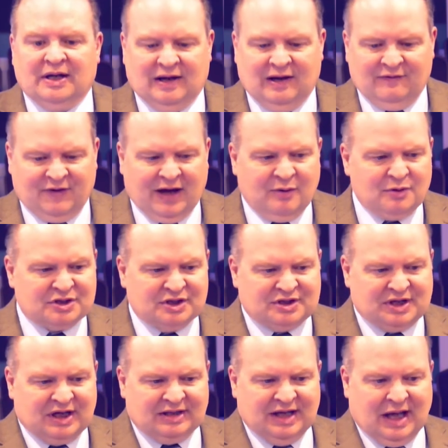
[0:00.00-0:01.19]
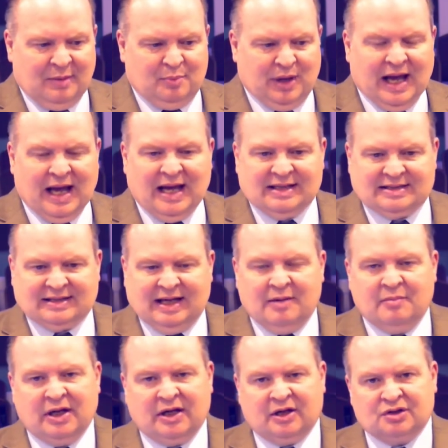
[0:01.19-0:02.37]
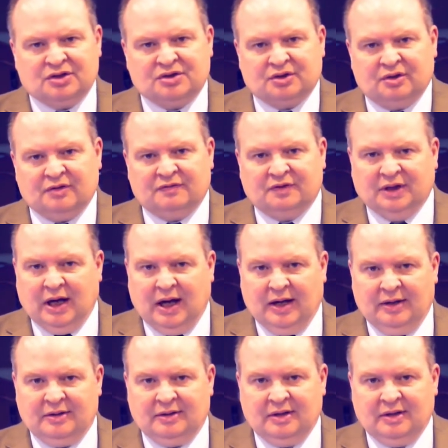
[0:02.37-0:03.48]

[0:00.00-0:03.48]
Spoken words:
If I was to take that past and make it serve God,